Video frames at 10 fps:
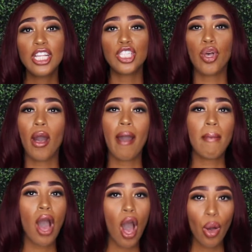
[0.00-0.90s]
So
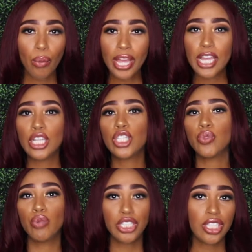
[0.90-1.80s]
I'm always
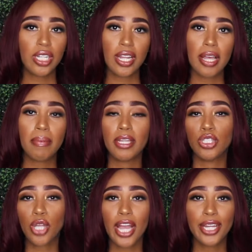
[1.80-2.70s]
switching it up and
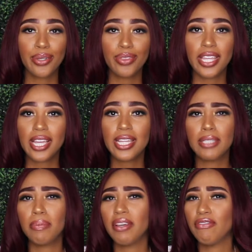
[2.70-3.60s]
trying new things.
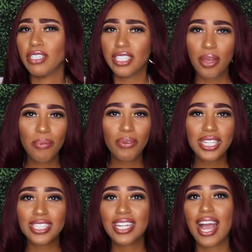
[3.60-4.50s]
But for some
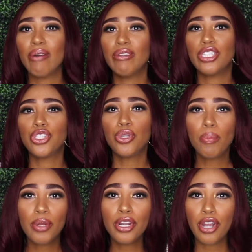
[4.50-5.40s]
reason, I was
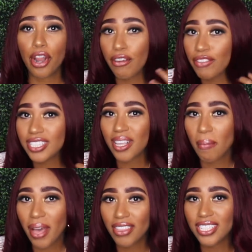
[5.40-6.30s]
super nervous
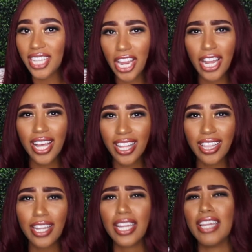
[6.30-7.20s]
about this hair
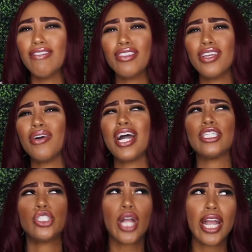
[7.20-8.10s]
color, even though I
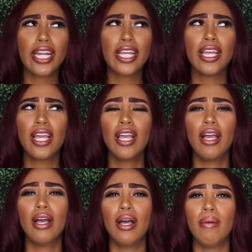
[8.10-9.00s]
tried it
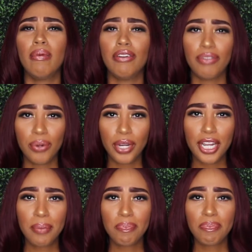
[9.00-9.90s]
before.